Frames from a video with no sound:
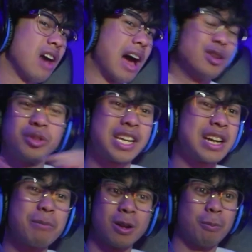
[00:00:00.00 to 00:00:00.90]
I don't
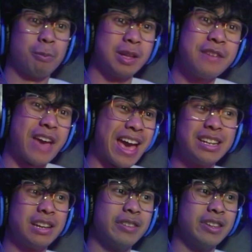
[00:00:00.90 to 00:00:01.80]
think I'm gonna believe
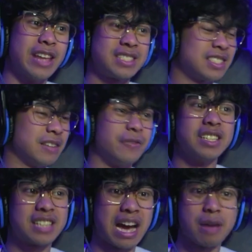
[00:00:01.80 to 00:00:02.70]
any of the deaths if
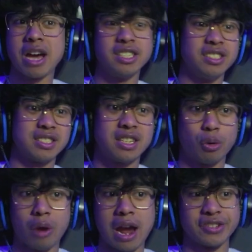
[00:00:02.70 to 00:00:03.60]
this guy manages to kill
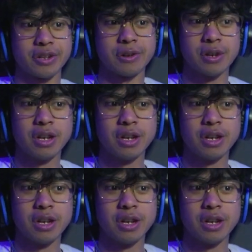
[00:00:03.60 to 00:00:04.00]
Raizo.